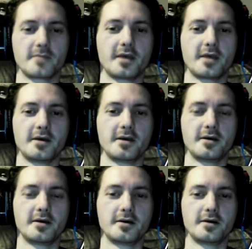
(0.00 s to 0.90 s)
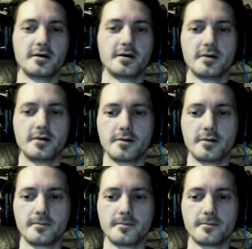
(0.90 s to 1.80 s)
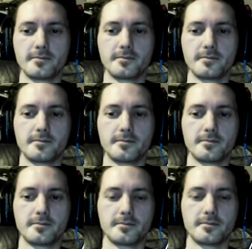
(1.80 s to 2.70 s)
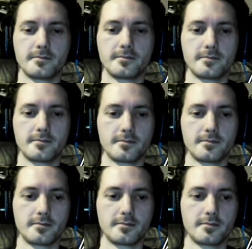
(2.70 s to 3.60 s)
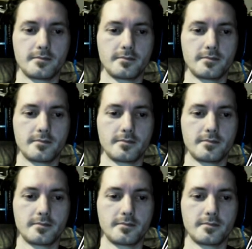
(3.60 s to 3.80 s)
[no speech]